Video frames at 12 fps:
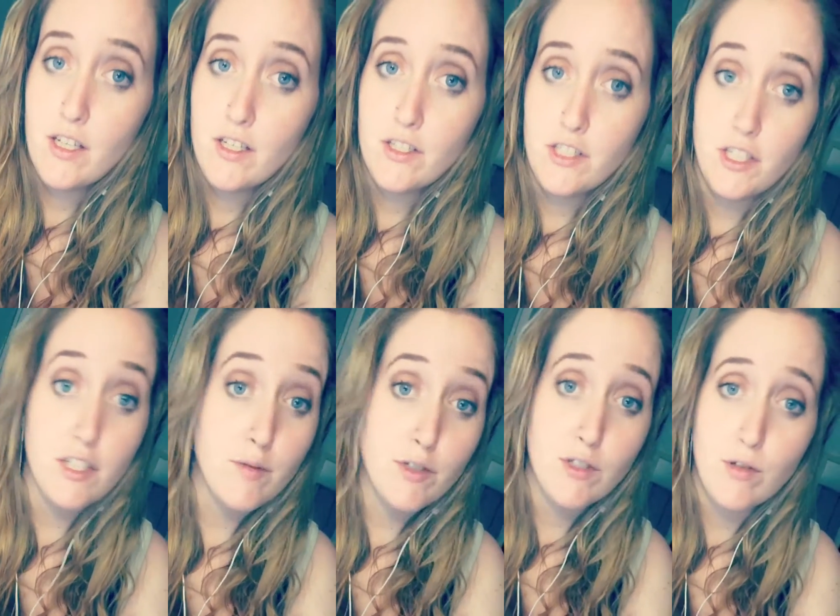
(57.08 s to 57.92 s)
she
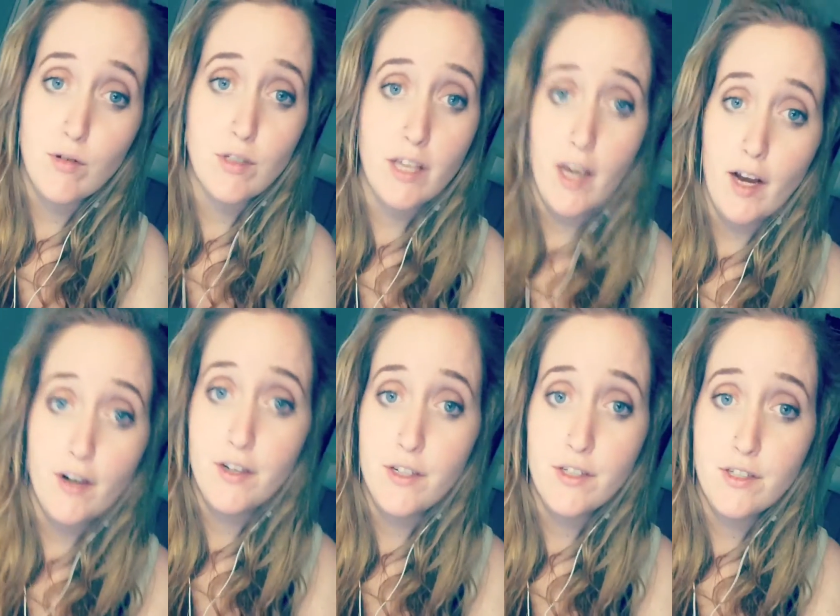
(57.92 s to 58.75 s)
was so scared.
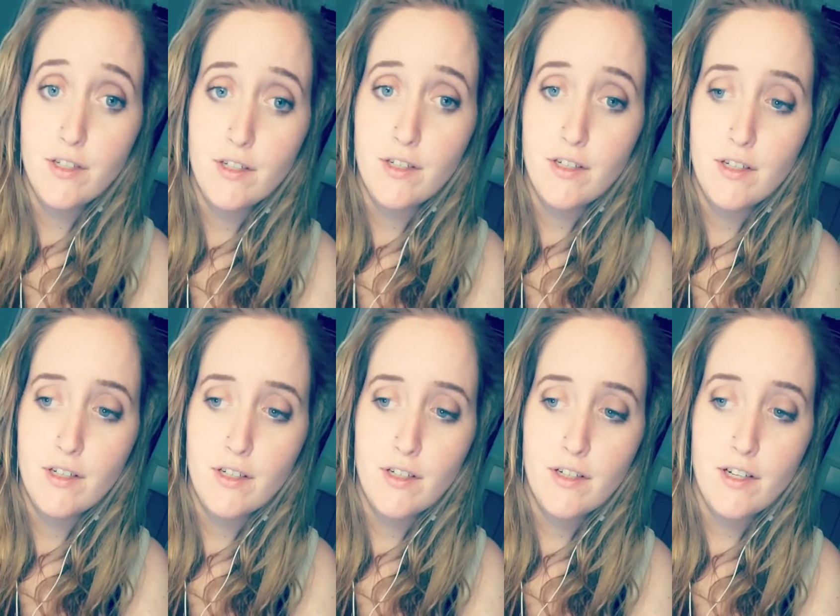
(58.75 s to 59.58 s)

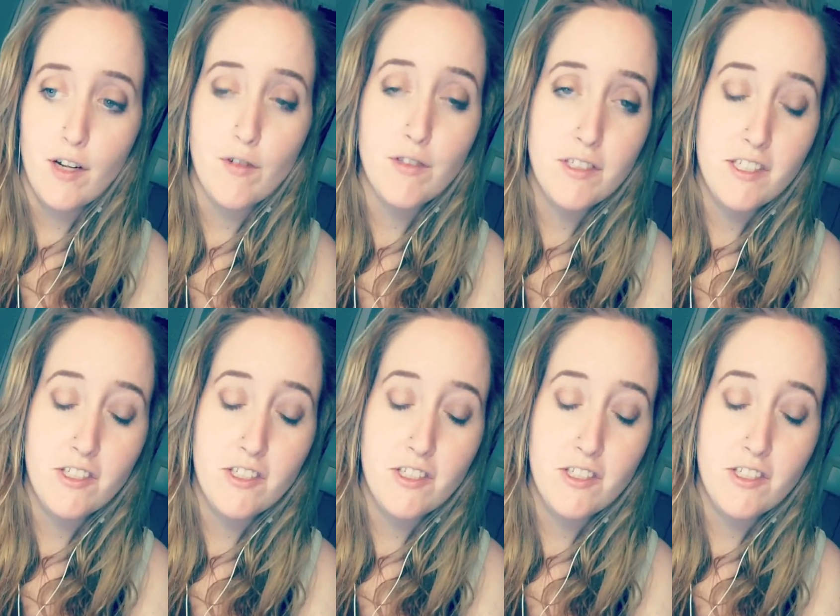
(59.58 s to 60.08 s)
Not only did